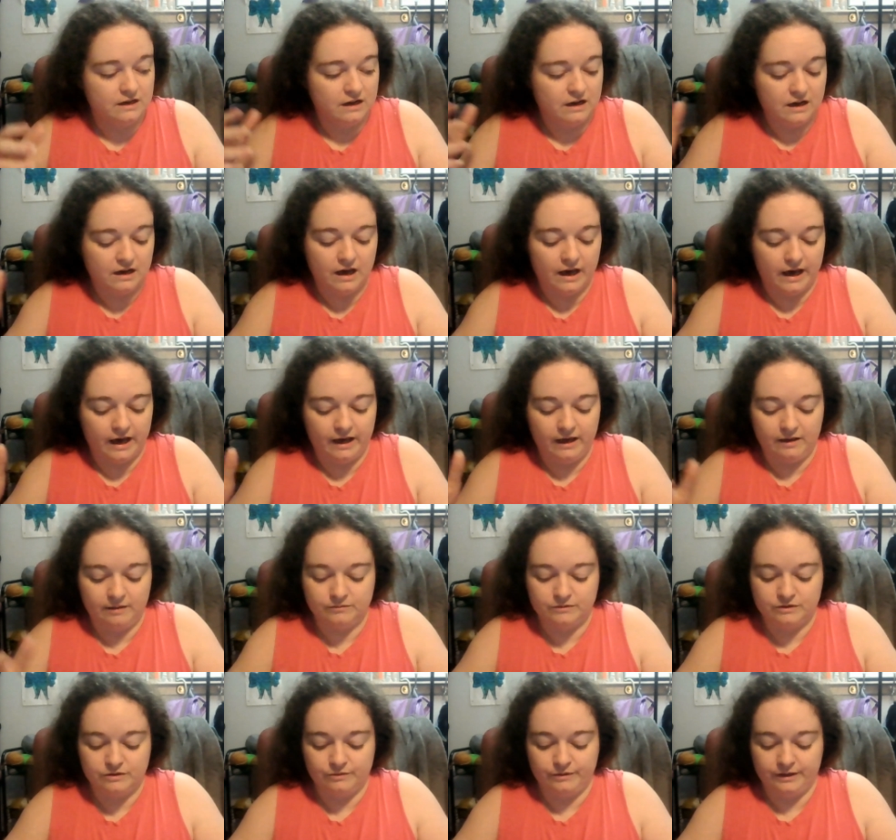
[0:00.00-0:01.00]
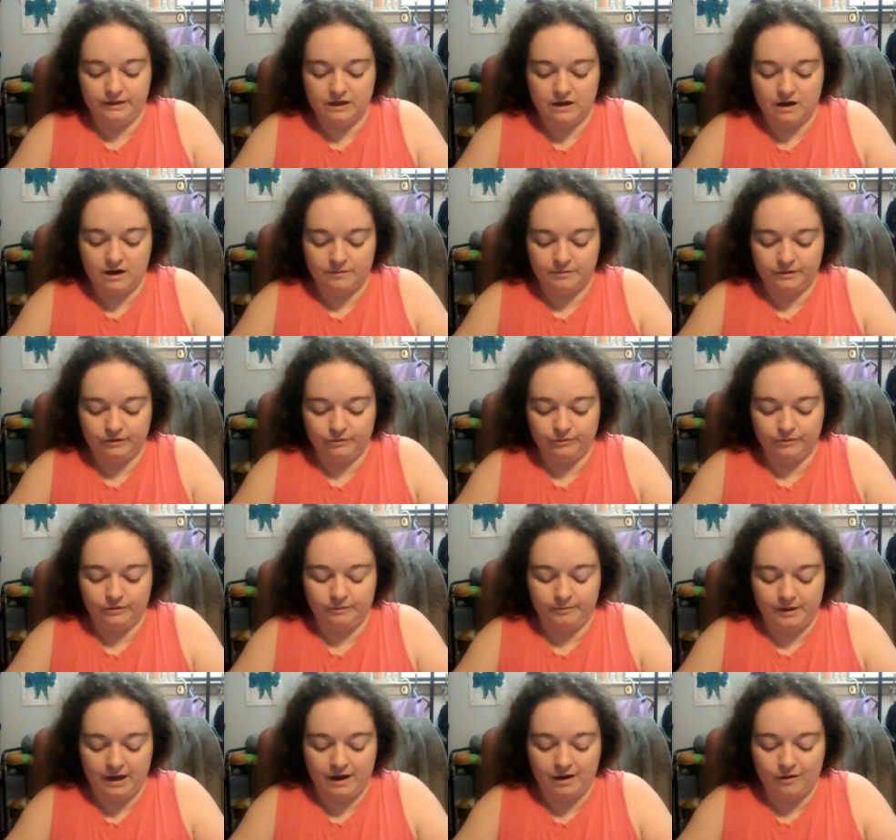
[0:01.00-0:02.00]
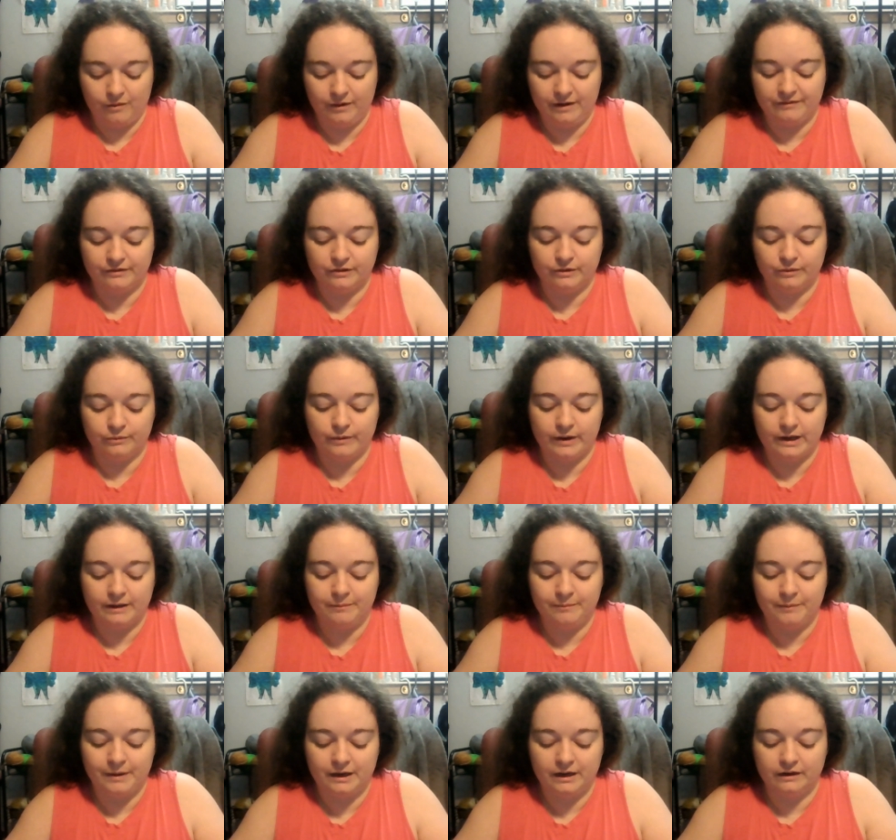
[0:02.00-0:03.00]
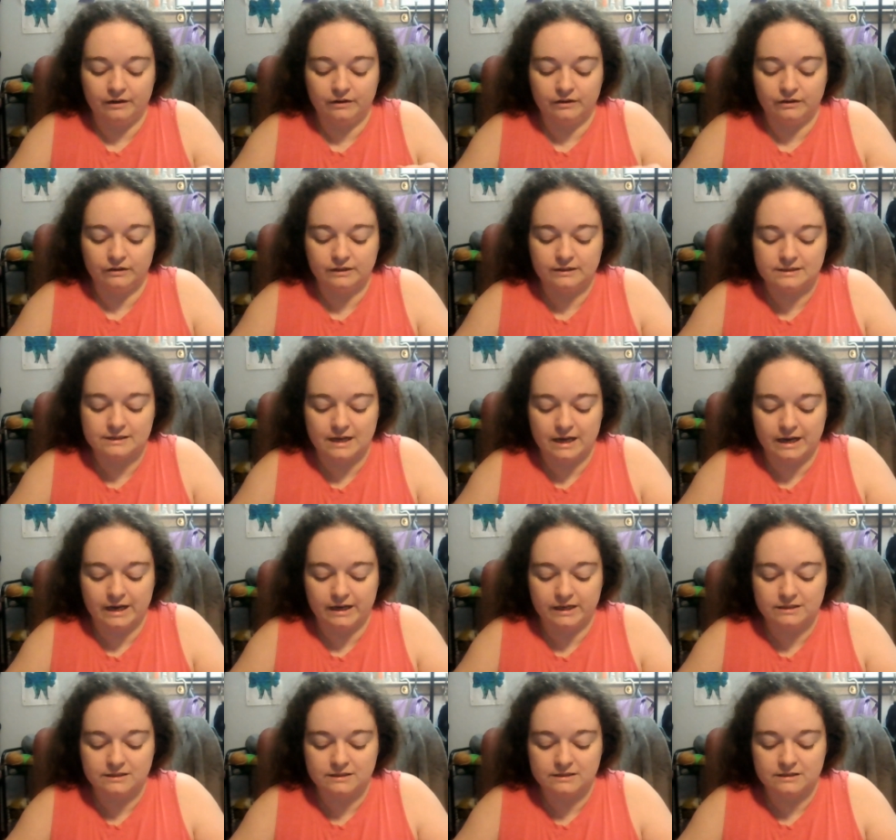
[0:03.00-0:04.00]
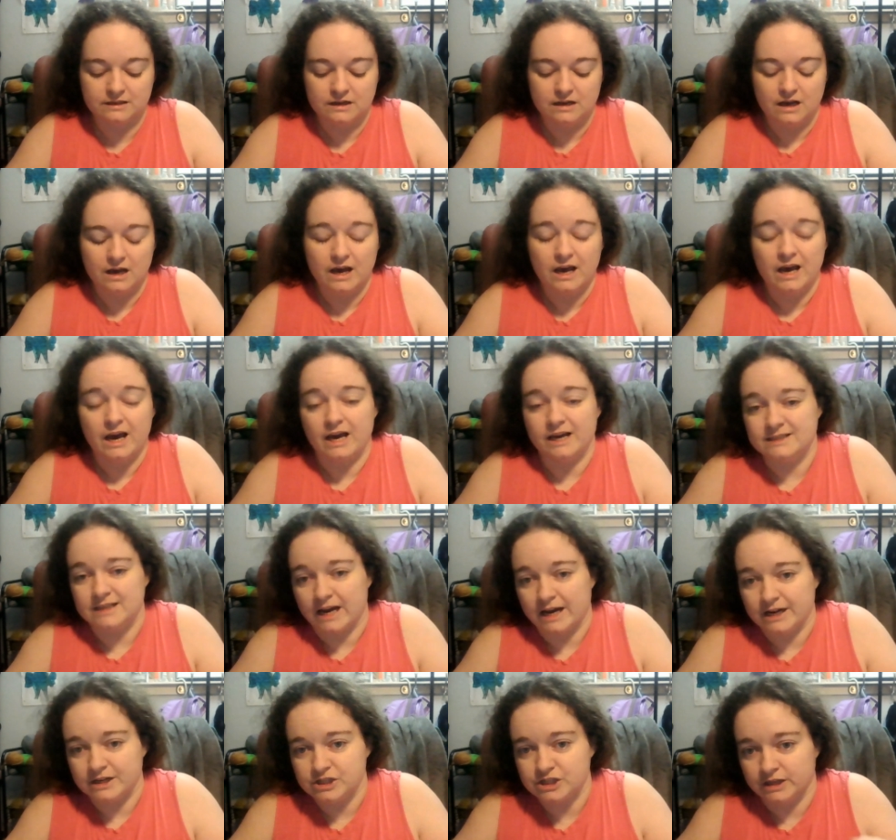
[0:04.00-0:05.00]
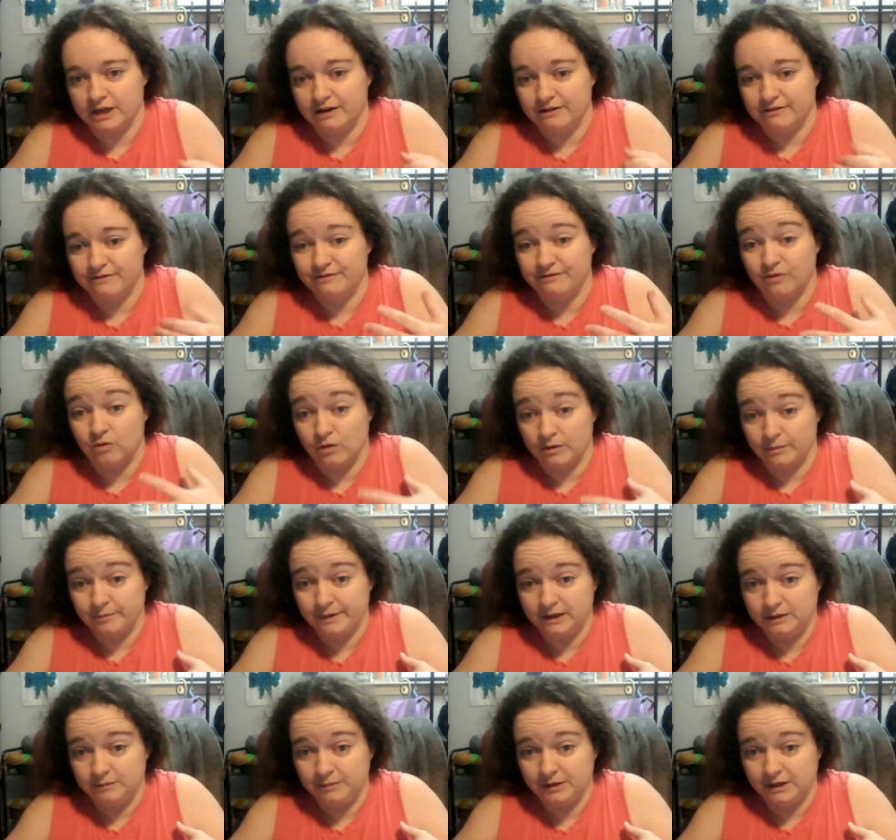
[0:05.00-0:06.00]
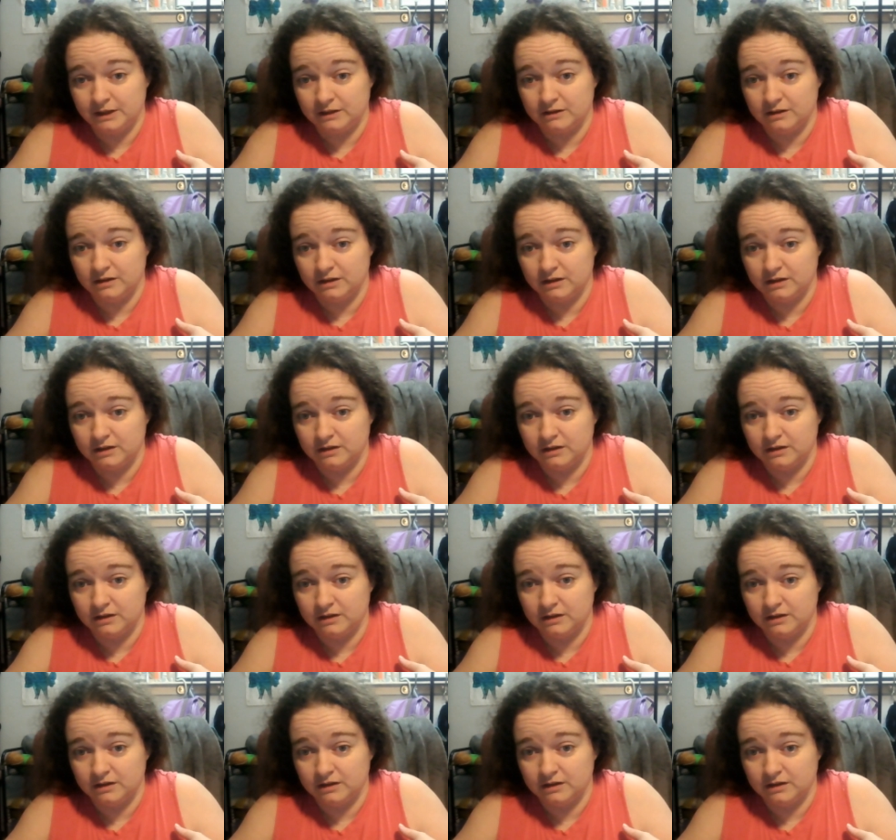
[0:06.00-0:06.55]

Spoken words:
I am doing the amigurumi. However, the recommended hook size is actually a 4mm hook.